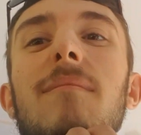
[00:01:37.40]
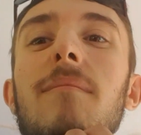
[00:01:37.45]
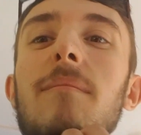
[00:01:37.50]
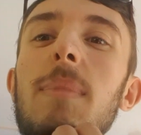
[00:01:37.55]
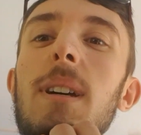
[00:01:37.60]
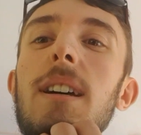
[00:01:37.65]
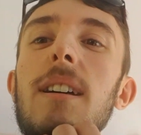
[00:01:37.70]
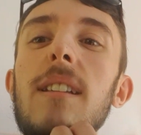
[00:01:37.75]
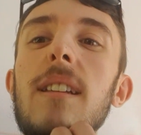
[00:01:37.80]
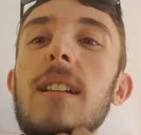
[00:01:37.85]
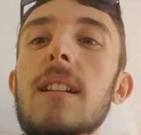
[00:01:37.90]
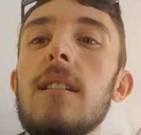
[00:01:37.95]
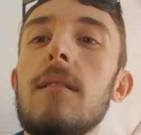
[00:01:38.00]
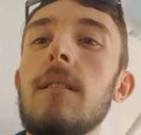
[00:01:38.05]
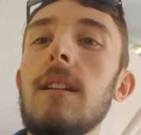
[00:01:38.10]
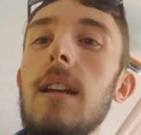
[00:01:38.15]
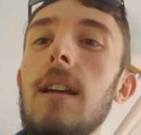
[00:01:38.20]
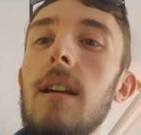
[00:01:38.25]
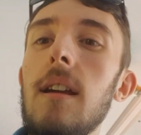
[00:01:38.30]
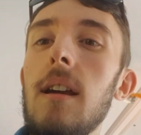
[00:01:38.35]
But you know,
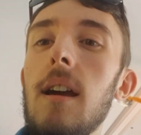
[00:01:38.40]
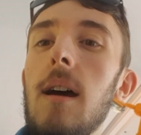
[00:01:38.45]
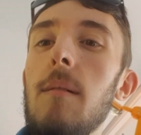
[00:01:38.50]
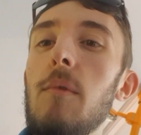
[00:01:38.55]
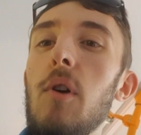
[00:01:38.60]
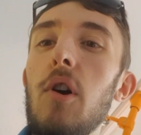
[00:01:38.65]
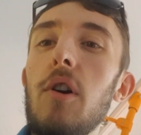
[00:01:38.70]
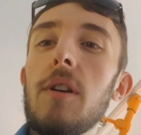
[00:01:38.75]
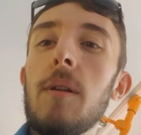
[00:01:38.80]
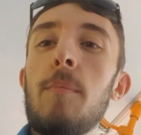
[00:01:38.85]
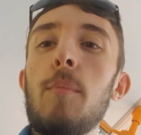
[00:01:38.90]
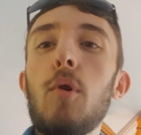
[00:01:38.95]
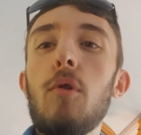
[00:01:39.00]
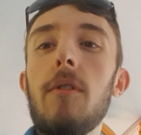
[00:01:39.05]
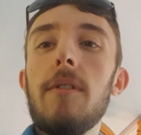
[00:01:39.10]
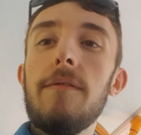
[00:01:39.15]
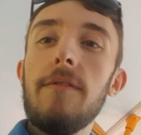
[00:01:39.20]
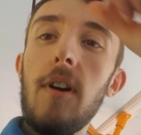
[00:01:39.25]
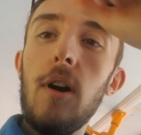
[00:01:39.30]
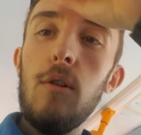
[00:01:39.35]
I'm not on a
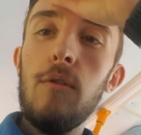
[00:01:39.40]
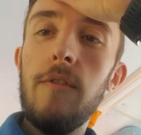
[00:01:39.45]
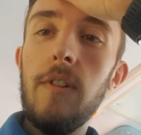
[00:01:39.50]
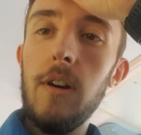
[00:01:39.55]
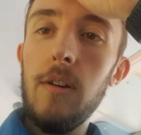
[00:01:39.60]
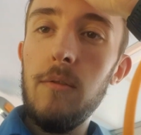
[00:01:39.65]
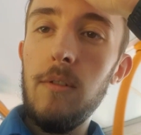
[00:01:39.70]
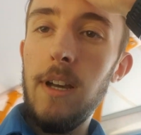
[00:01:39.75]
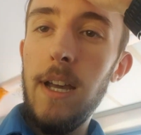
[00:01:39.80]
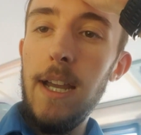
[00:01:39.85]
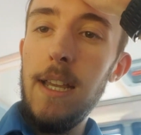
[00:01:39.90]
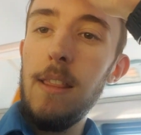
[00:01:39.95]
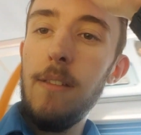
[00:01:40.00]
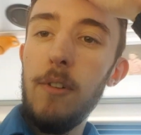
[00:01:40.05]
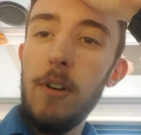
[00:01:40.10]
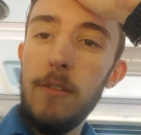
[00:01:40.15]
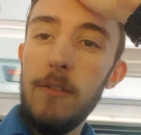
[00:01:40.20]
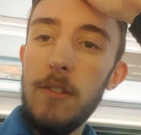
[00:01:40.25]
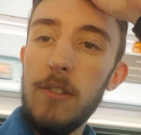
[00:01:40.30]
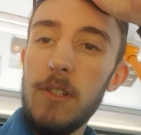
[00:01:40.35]
boring Volvo. I hate the
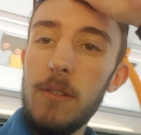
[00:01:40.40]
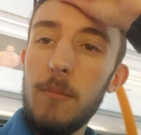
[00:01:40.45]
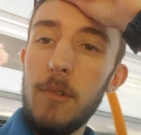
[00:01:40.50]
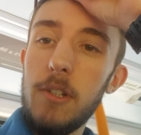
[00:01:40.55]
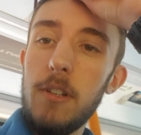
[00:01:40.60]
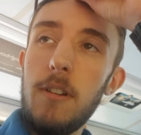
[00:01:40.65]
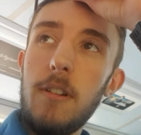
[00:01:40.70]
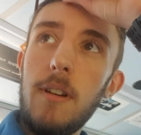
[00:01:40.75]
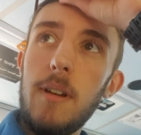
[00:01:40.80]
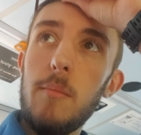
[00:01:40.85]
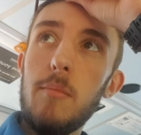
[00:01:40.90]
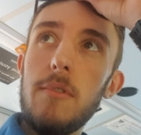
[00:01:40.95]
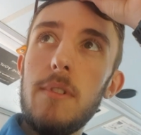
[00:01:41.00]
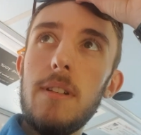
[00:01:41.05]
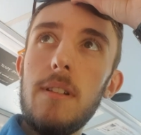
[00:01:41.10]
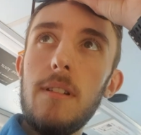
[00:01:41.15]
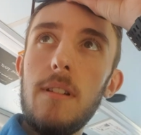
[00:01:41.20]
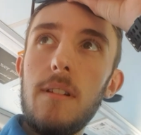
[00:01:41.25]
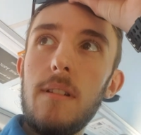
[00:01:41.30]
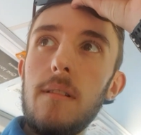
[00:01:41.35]
Volvos. I'm on a hybrid
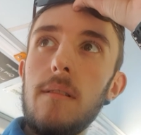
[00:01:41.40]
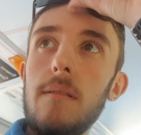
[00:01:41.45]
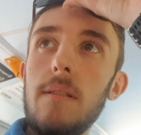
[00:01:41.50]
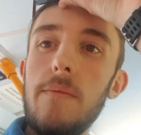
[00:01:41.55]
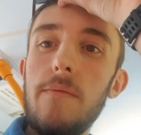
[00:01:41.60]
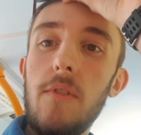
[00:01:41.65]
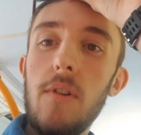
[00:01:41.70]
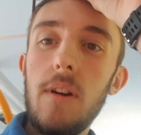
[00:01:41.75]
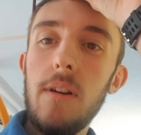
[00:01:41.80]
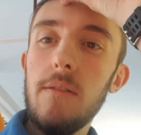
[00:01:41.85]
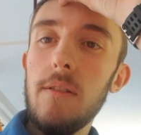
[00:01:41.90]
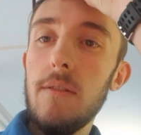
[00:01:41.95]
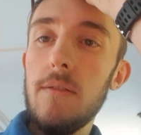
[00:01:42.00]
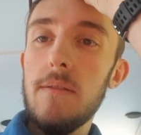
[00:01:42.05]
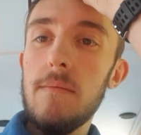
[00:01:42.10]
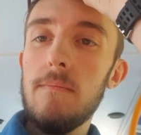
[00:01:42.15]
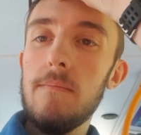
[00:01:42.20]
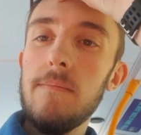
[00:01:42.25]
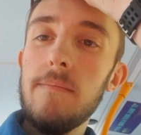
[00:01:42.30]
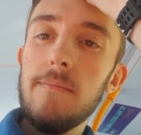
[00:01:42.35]
Enviro,
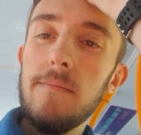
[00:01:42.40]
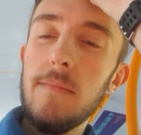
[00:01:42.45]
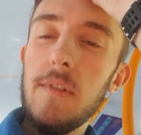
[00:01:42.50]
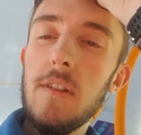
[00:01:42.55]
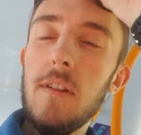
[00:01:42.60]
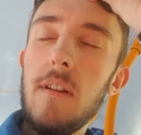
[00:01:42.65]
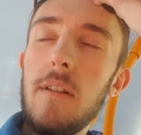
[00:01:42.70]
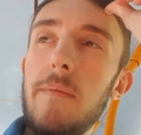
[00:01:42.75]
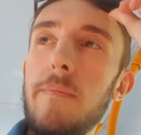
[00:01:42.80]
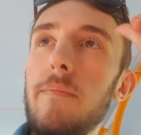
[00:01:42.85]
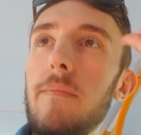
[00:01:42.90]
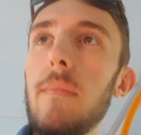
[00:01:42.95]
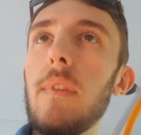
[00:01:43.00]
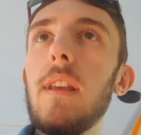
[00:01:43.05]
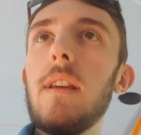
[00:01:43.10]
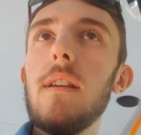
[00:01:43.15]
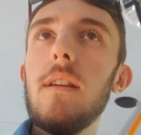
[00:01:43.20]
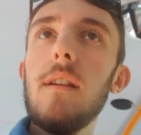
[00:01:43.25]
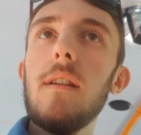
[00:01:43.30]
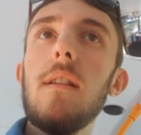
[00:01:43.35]
so
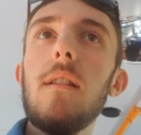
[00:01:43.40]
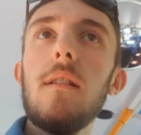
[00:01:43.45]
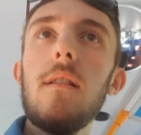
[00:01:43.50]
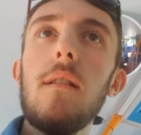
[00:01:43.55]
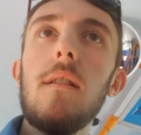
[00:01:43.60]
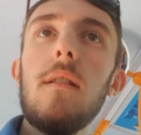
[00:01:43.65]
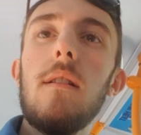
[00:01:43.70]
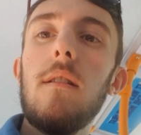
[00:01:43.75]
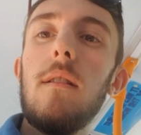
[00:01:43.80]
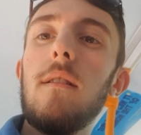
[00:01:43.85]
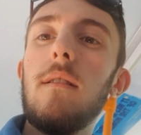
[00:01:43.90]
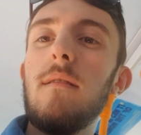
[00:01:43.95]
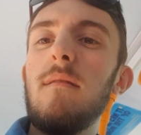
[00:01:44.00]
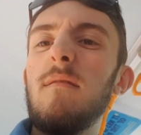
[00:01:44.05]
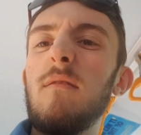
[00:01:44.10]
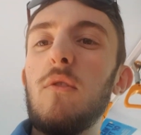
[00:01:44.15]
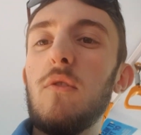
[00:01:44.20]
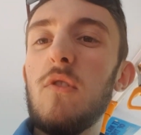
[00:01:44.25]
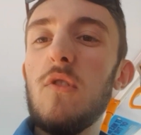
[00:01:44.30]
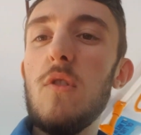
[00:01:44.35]

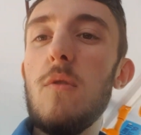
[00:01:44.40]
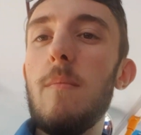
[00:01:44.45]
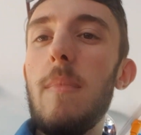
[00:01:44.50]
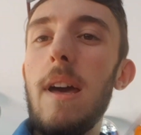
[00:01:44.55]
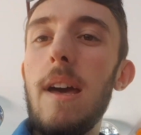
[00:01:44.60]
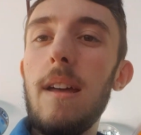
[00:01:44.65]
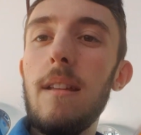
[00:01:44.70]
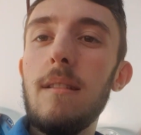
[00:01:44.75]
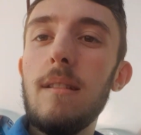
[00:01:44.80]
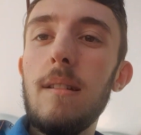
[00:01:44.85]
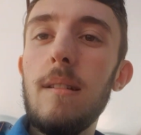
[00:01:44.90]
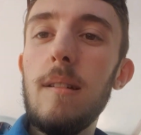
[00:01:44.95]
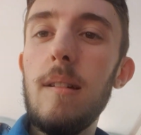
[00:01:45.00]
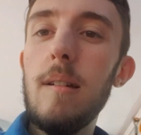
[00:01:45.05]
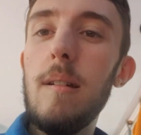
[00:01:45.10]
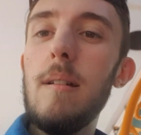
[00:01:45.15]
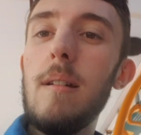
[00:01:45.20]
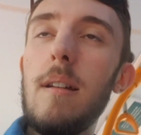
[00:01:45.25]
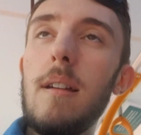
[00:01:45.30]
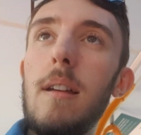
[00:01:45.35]
not too bad.
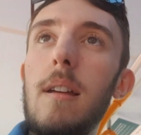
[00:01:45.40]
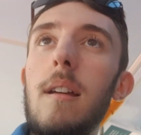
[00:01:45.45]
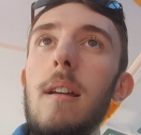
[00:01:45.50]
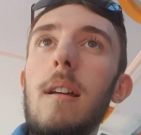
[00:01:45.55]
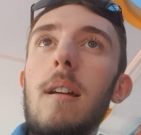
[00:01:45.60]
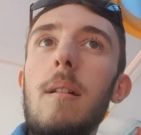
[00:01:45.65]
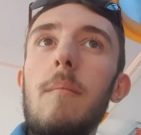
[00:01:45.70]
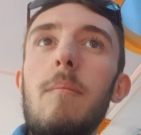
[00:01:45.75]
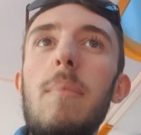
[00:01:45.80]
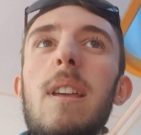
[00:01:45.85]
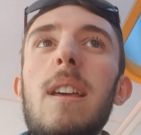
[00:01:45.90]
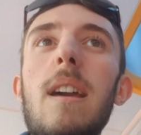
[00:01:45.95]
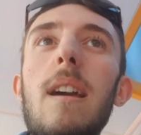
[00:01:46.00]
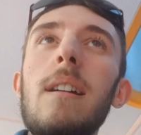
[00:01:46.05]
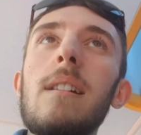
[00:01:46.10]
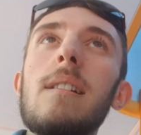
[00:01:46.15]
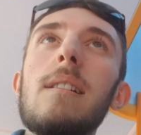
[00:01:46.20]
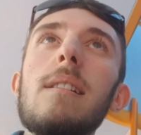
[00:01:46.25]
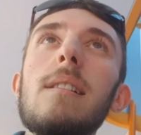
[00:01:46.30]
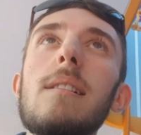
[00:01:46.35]
But
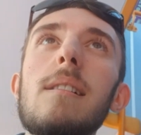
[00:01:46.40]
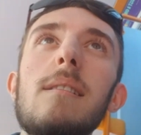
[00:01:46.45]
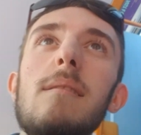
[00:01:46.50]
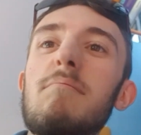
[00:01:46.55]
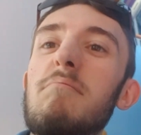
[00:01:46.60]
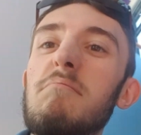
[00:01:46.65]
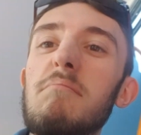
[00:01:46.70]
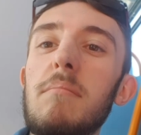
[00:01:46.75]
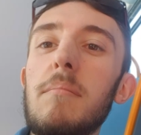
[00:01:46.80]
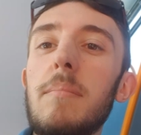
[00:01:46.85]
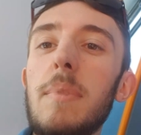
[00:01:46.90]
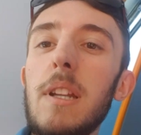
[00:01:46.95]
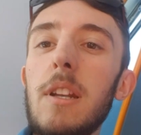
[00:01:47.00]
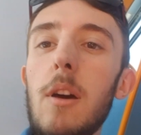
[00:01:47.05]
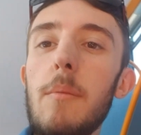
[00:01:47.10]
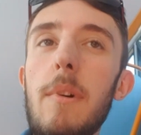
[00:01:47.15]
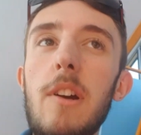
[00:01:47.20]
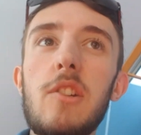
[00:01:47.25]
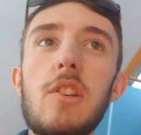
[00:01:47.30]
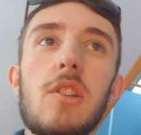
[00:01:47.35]
yeah, but
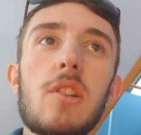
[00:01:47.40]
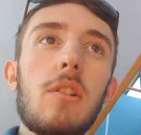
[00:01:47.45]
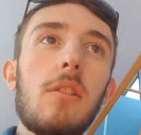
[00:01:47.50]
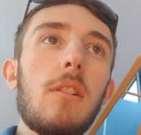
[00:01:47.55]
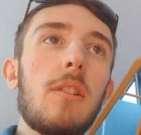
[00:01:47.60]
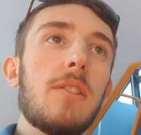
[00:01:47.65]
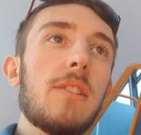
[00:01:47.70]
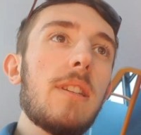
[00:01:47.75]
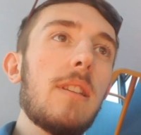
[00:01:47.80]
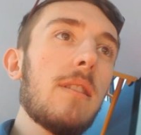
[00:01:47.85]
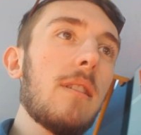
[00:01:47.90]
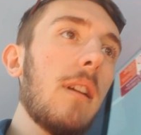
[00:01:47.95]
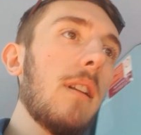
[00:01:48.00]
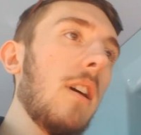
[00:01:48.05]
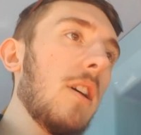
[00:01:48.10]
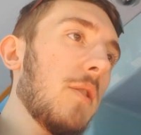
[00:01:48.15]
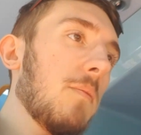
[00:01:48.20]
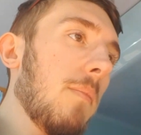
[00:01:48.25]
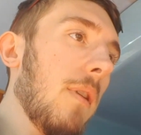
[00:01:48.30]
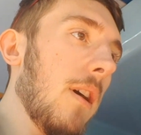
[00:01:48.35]
not much has gone on since I
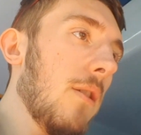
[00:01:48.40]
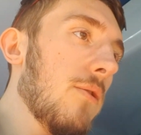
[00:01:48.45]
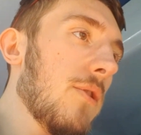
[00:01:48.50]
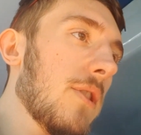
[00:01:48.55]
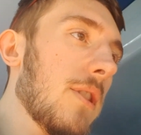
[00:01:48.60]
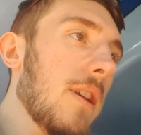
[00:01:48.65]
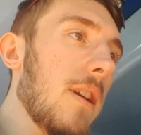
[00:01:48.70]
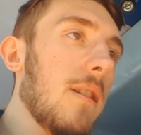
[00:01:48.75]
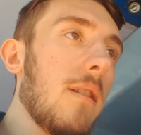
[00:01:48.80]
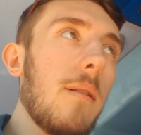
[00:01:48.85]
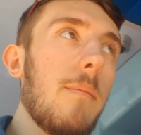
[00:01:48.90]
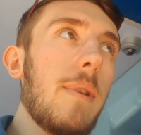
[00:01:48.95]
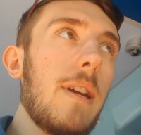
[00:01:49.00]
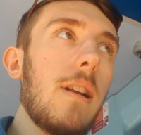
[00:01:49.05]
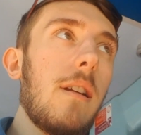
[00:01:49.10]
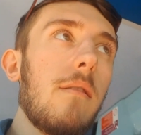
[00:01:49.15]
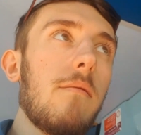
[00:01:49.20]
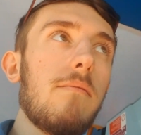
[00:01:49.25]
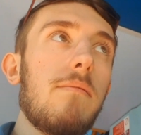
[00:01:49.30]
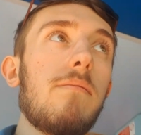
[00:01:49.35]
last posted. I mean,
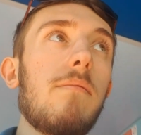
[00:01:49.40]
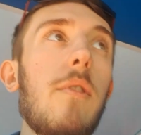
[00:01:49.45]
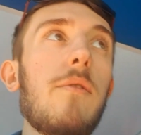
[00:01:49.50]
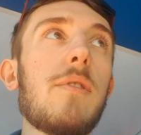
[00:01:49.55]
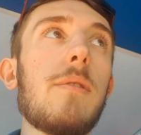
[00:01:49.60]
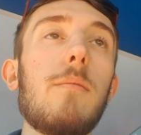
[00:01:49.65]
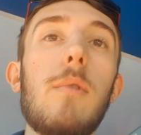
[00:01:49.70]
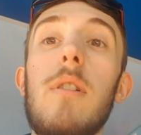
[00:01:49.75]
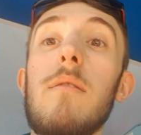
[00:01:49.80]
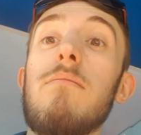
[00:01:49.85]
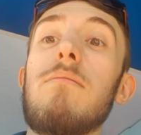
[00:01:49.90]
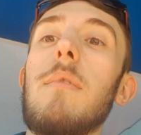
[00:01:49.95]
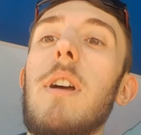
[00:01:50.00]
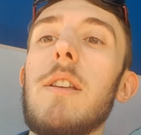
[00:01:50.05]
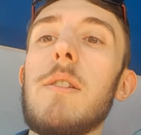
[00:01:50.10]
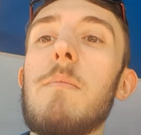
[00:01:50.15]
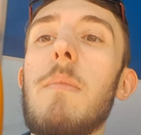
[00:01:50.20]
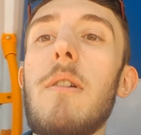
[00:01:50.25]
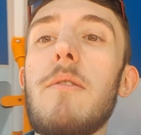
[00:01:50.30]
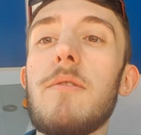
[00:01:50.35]
I've obviously, well, I
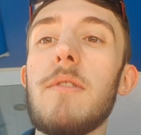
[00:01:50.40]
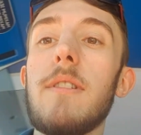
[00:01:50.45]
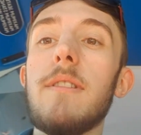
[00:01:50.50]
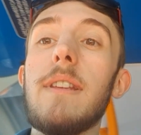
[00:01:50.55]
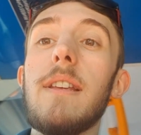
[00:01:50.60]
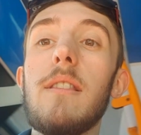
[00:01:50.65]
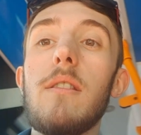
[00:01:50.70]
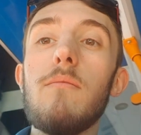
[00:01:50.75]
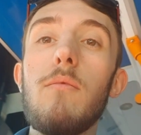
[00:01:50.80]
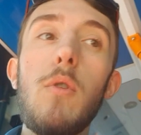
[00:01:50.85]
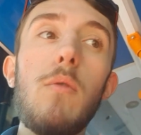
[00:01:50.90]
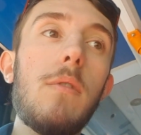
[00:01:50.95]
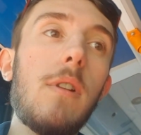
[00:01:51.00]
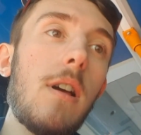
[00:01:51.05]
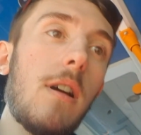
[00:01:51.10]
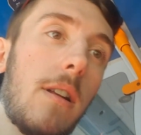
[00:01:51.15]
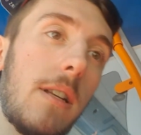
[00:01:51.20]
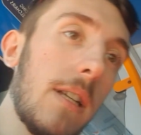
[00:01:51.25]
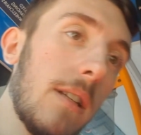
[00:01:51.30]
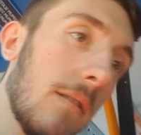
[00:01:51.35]
suppose I did the route
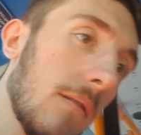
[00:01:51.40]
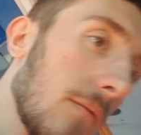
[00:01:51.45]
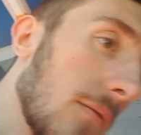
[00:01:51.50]
learning.